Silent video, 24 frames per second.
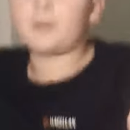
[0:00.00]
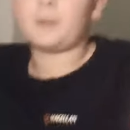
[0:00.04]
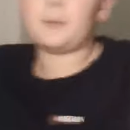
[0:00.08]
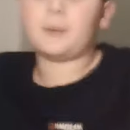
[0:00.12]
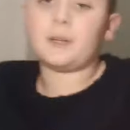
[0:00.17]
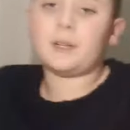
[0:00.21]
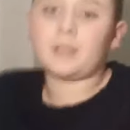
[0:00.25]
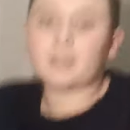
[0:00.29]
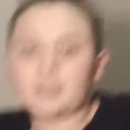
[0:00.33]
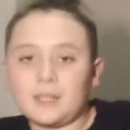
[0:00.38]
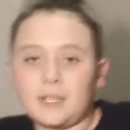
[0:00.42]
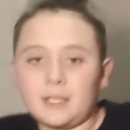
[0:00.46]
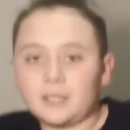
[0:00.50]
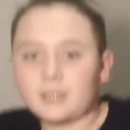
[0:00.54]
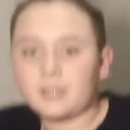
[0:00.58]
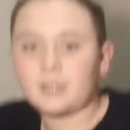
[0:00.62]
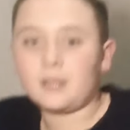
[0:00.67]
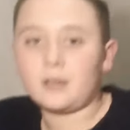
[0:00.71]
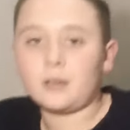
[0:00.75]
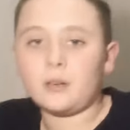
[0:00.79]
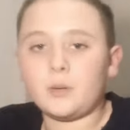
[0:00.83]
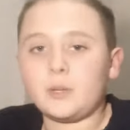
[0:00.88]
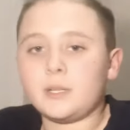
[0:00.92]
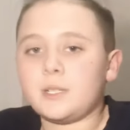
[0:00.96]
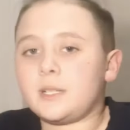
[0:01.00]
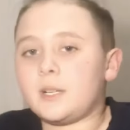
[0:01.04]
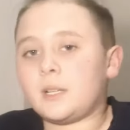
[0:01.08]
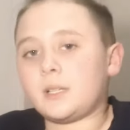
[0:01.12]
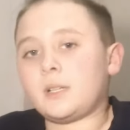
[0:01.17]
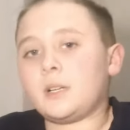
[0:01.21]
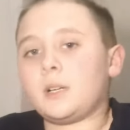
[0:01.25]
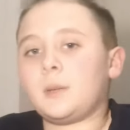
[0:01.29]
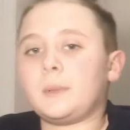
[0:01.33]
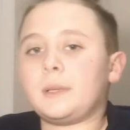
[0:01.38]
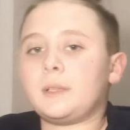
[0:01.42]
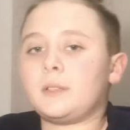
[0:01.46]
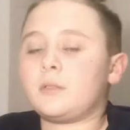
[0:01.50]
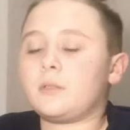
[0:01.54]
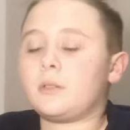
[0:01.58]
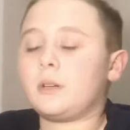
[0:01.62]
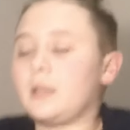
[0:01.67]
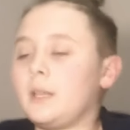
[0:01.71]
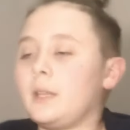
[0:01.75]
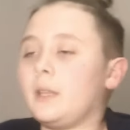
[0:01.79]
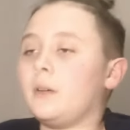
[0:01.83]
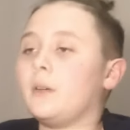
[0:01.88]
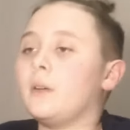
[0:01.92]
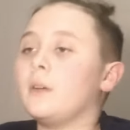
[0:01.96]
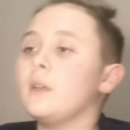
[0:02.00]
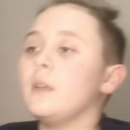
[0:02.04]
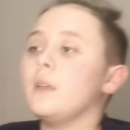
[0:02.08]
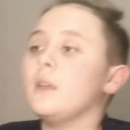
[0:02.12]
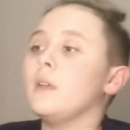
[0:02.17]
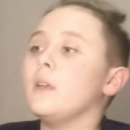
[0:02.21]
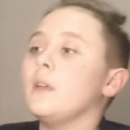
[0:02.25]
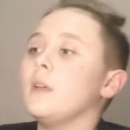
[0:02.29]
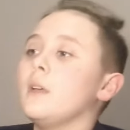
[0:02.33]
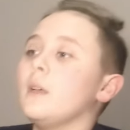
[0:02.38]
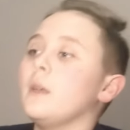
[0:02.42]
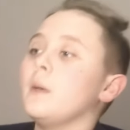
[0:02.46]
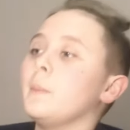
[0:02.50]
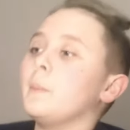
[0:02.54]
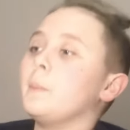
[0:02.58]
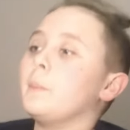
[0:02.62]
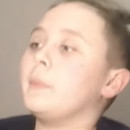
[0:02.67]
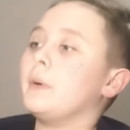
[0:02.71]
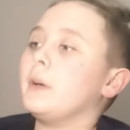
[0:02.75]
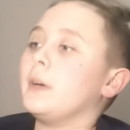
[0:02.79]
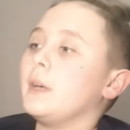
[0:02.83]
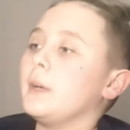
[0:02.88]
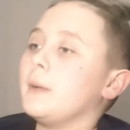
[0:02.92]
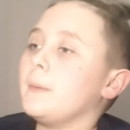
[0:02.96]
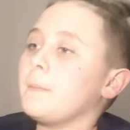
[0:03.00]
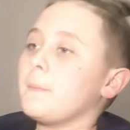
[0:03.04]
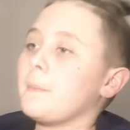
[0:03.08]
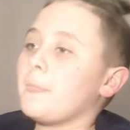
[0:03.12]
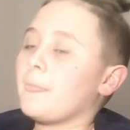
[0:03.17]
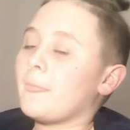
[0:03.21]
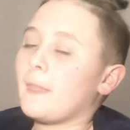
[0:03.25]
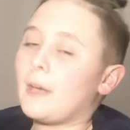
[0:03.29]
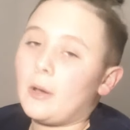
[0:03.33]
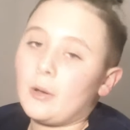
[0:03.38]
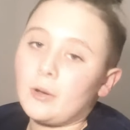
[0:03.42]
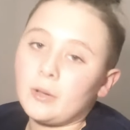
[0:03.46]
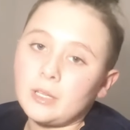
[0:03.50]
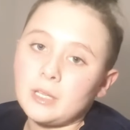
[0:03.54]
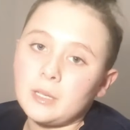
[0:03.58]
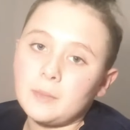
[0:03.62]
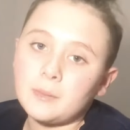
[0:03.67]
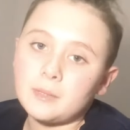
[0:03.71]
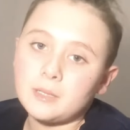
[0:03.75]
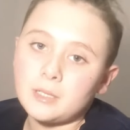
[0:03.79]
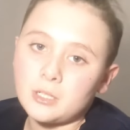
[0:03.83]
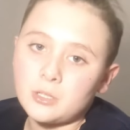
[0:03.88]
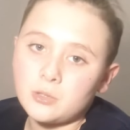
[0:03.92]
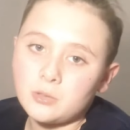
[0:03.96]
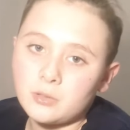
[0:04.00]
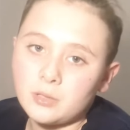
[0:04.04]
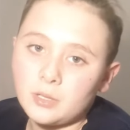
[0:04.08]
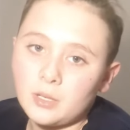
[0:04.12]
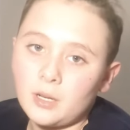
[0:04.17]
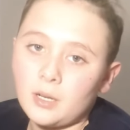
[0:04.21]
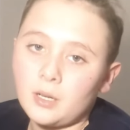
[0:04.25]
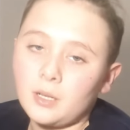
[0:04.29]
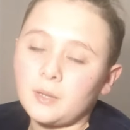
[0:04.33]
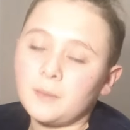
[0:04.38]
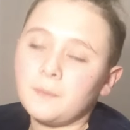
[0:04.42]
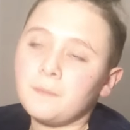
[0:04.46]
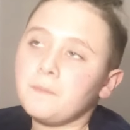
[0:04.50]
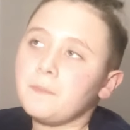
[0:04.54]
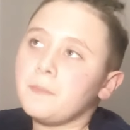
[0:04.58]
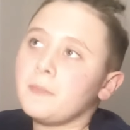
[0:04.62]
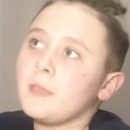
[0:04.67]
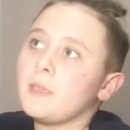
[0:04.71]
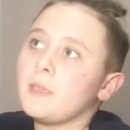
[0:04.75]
anybody to think that always don't talk about the tornado. But I will keep in touch with y'all.